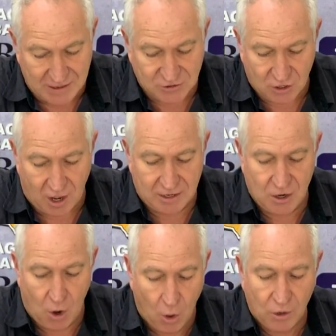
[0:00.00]
slightly
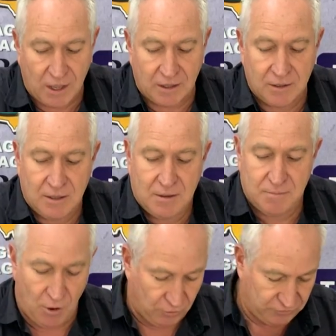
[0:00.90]
longer
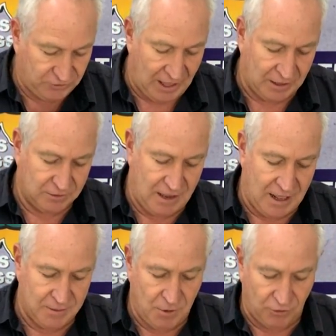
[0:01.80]
bolts,
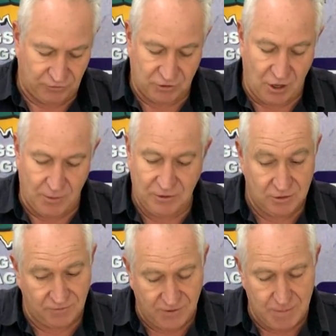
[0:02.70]
Allen bolts to go into
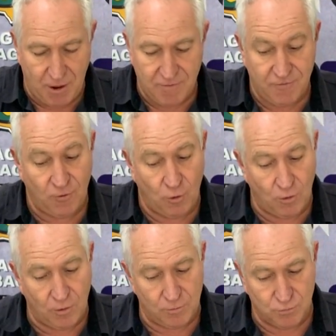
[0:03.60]
the flip over
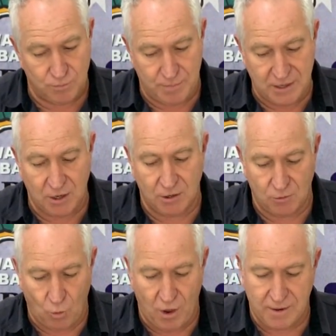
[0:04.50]
for bigger,
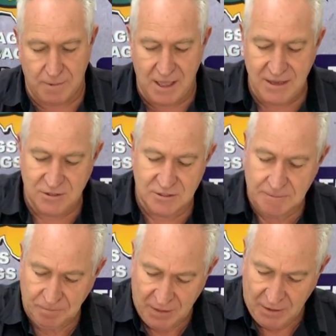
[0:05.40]
wider blades.
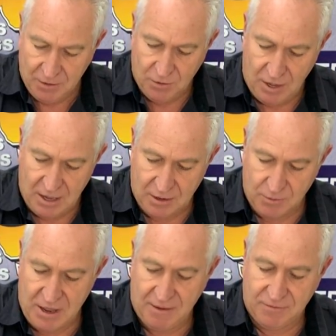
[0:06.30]

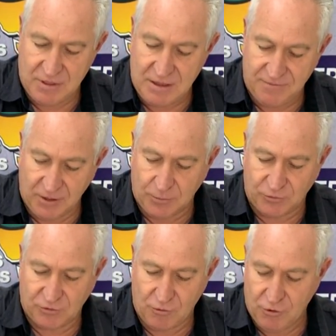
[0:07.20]
We have the
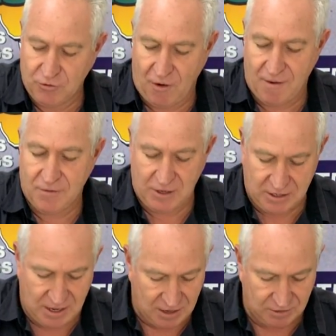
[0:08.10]
Phillips screwdriver that
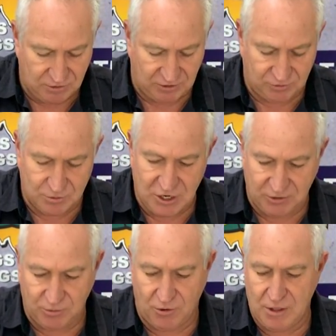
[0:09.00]
again does some
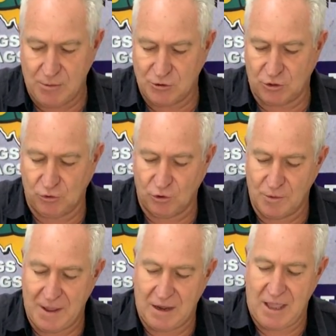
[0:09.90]
adjustment on there, which I'll talk about